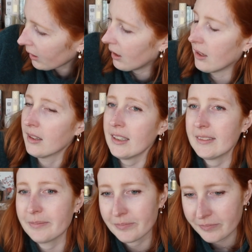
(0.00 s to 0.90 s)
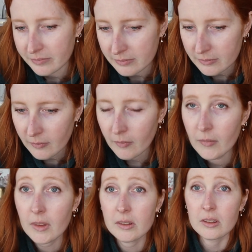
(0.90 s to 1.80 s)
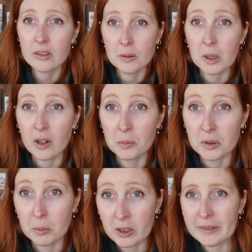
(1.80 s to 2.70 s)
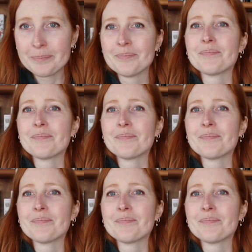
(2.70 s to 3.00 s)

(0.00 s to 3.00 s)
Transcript: And then, seriously, my arms are burning.